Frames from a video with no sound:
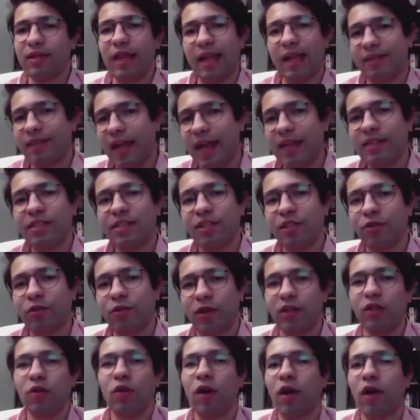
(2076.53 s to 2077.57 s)
to answer
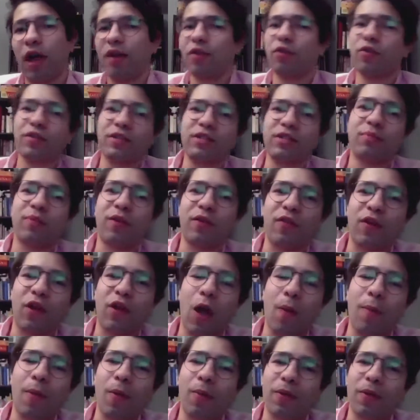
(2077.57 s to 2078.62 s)
your you know, I, I know there's a bit of a
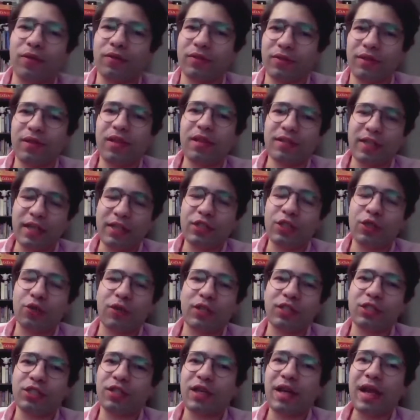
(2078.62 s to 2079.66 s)
cop out, but to answer
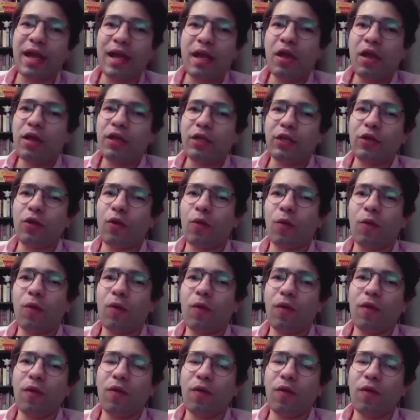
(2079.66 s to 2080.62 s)
your question, you know,